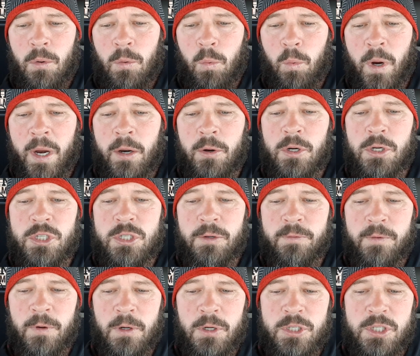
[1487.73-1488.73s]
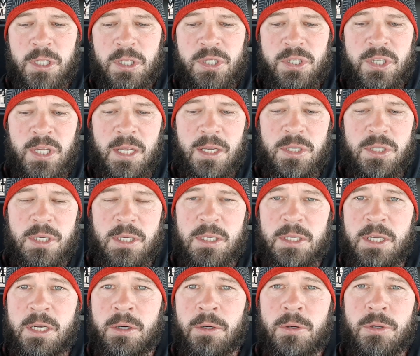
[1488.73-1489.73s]
Where is the verse that says that
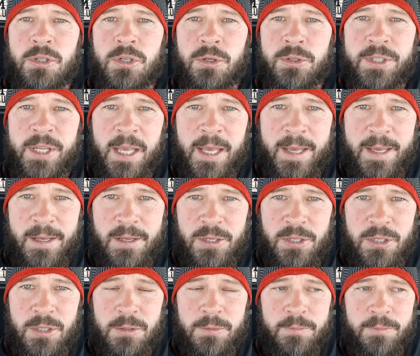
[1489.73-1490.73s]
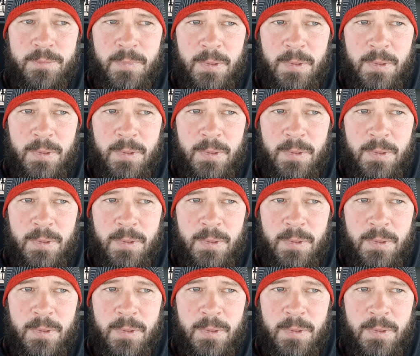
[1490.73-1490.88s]
years or days?